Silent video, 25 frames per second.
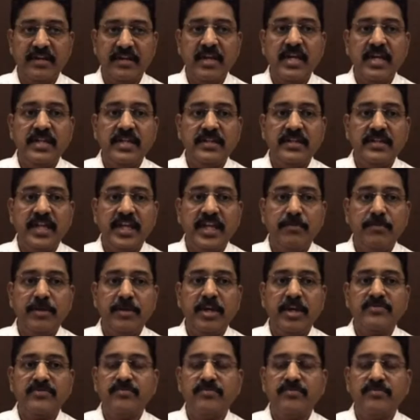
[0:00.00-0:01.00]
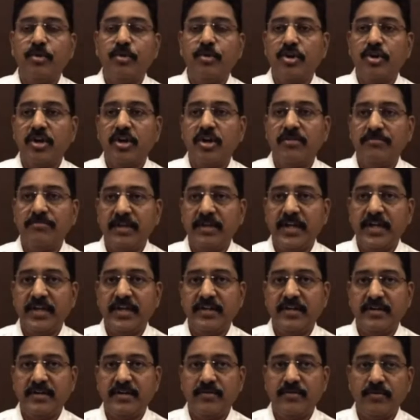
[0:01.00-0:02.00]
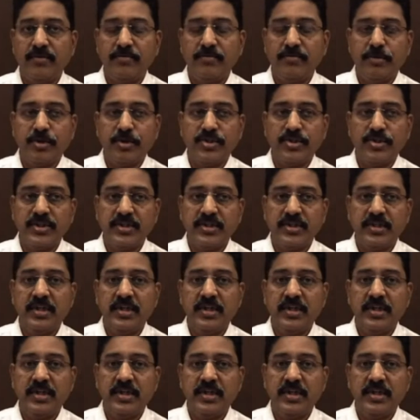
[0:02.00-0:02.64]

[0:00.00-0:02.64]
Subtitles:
then it becomes more complicated to the procedure.